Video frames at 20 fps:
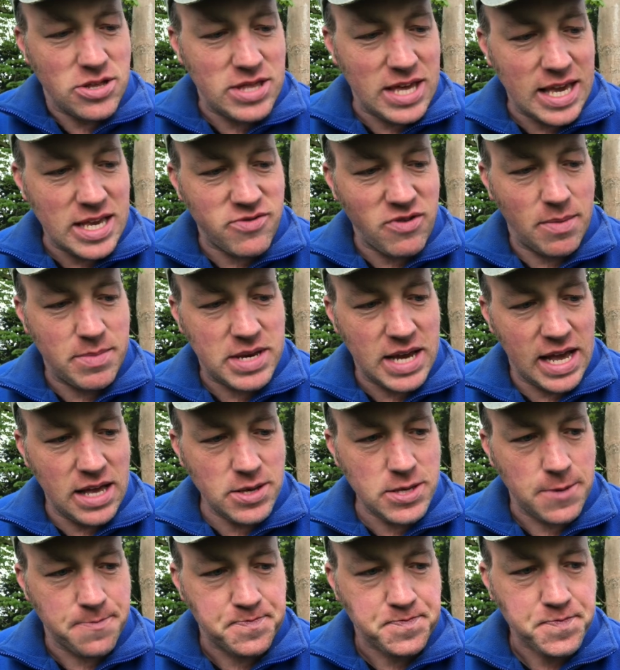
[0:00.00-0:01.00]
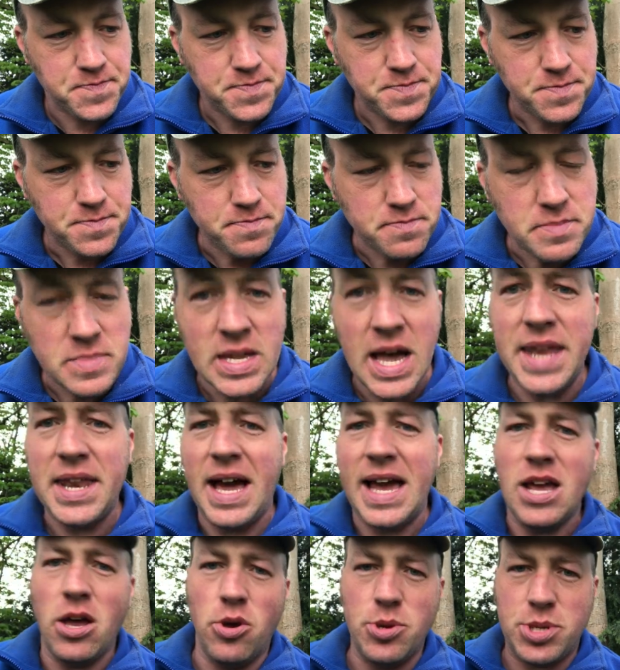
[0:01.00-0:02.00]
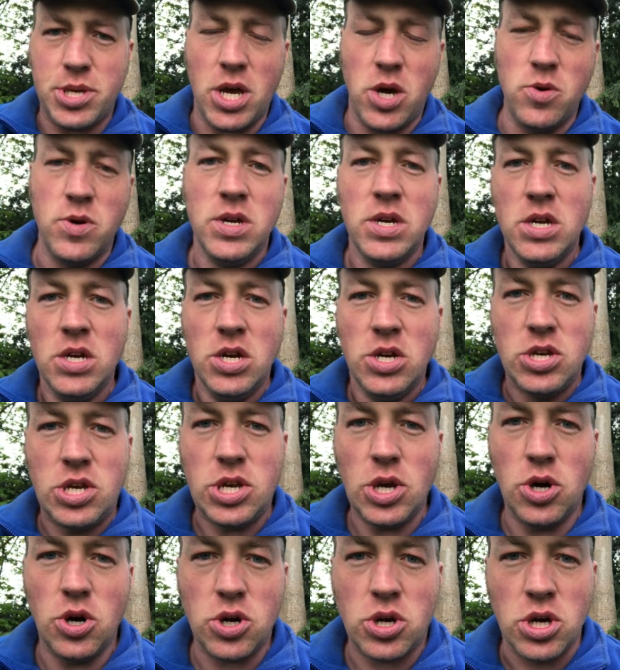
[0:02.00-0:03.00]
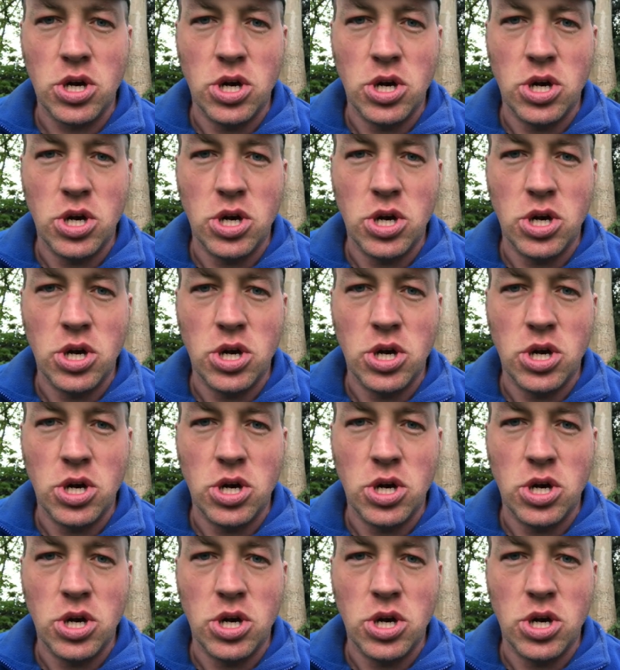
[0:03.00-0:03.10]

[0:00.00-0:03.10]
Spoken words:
these reptiles. And I also took